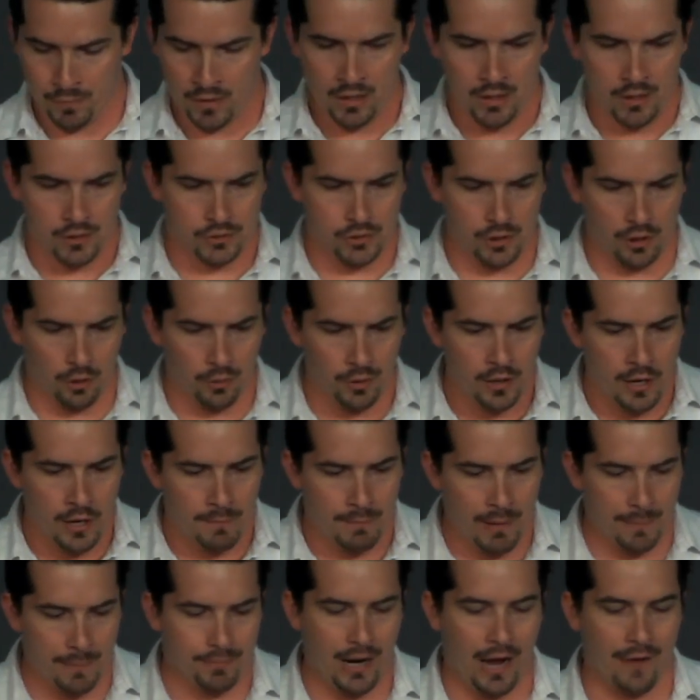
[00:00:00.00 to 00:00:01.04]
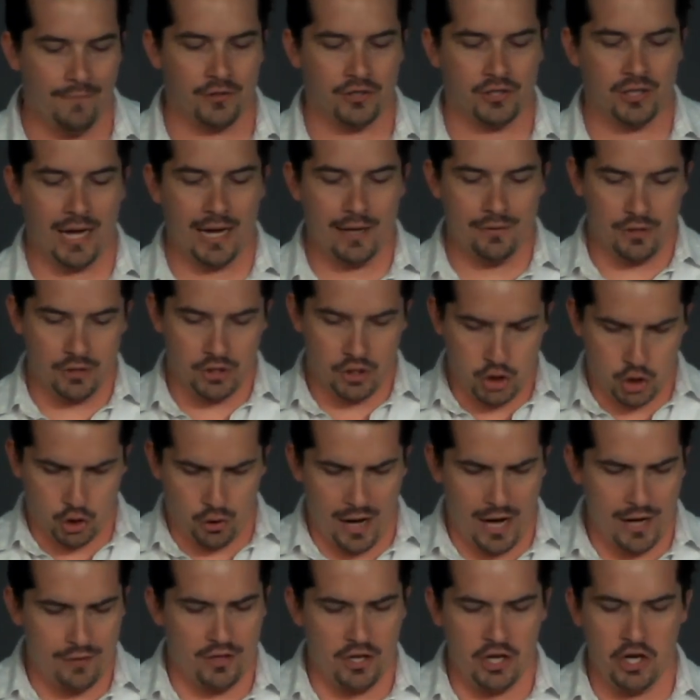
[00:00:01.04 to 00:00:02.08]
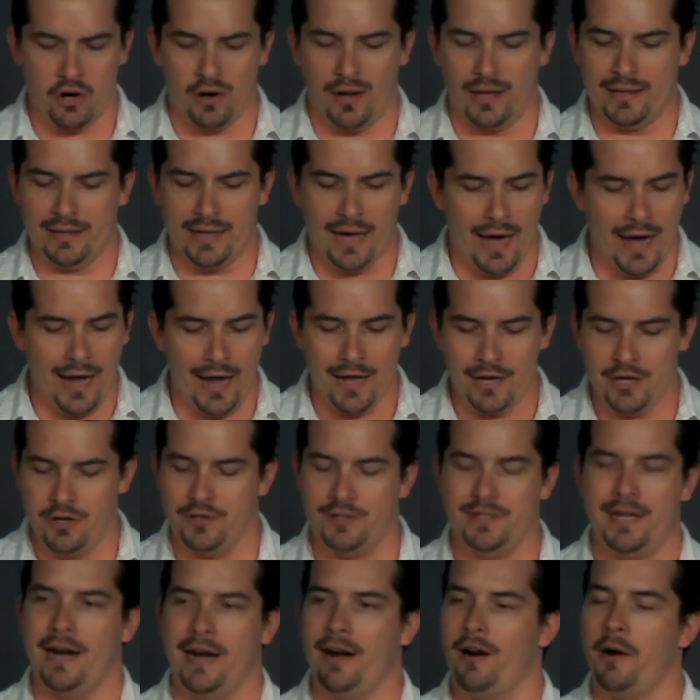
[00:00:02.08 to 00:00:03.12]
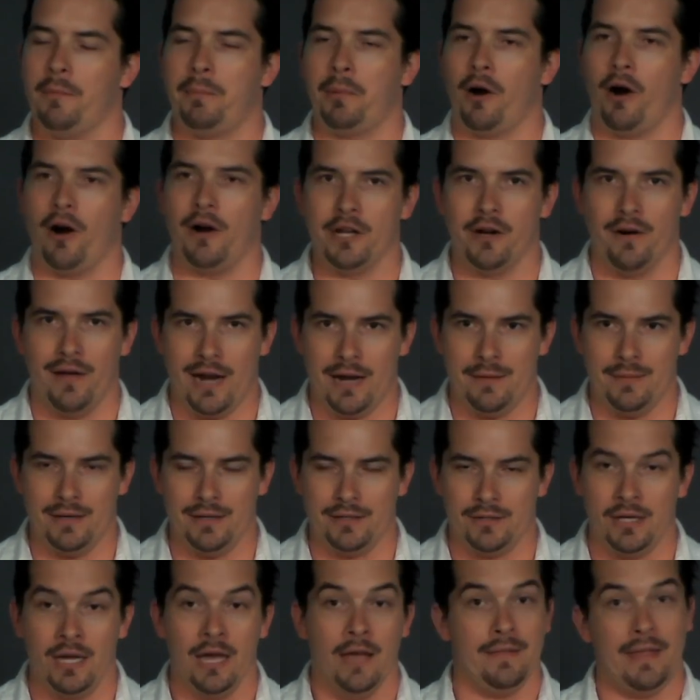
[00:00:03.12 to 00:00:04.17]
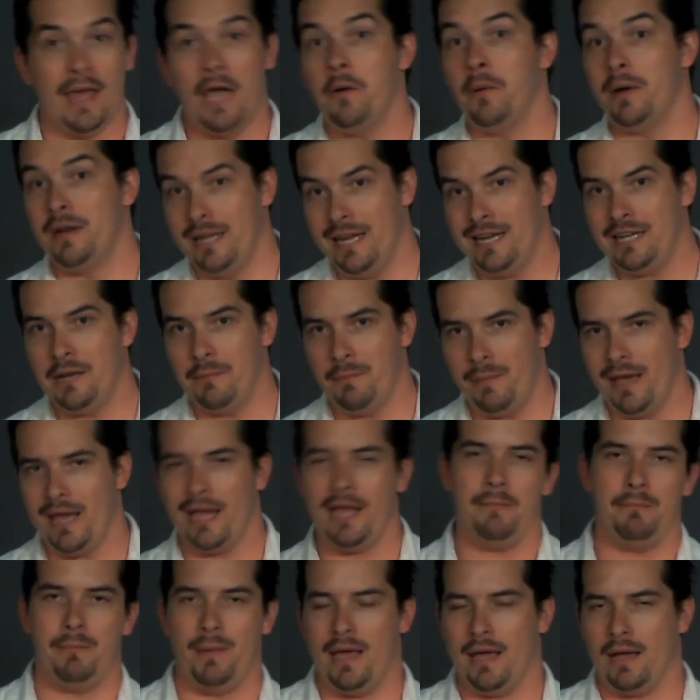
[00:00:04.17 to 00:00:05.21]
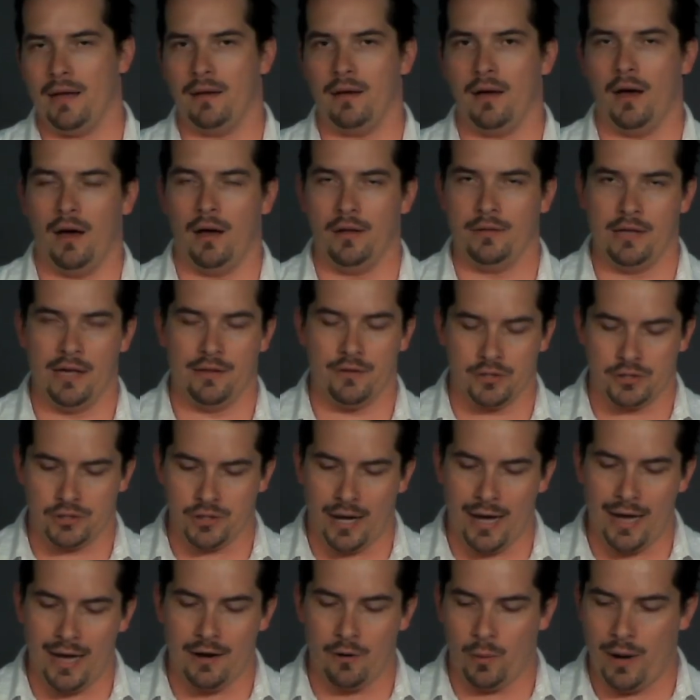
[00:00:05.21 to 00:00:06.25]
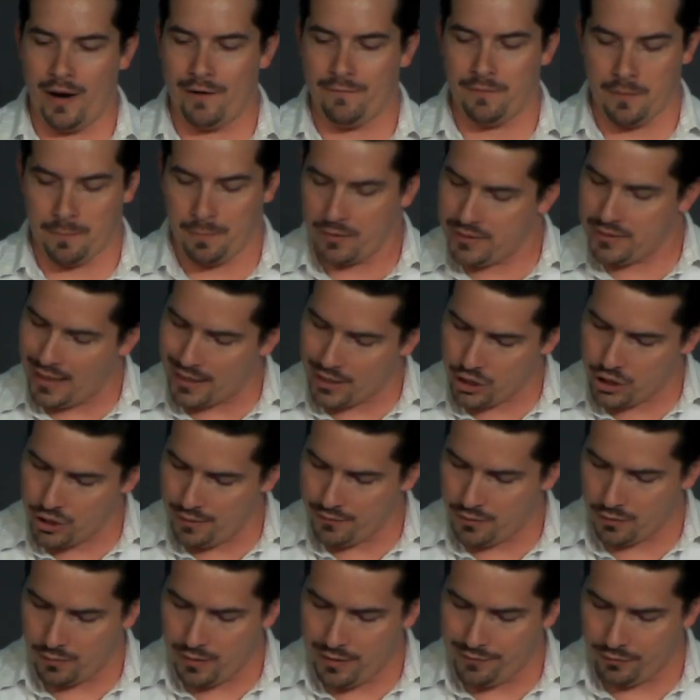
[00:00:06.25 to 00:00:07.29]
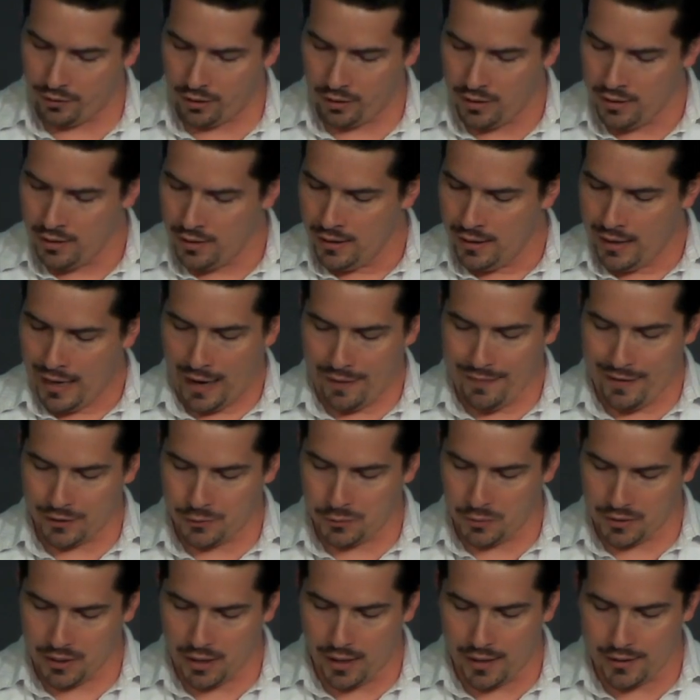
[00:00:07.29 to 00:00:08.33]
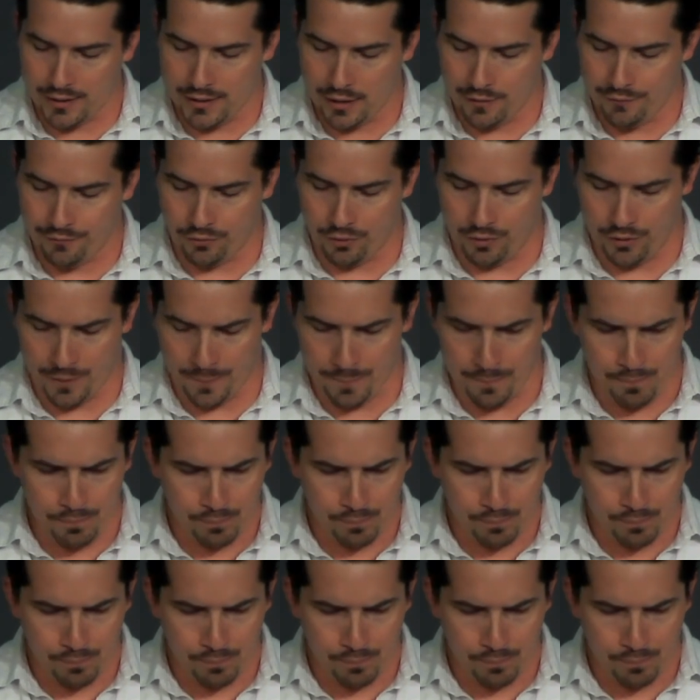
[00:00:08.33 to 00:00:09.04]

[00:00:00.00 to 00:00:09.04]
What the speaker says: So by prophesying the strength that you're a lion, you tear apart your enemies, they would need to be being on the other side, away from the protection of the river, and that's what God did for them.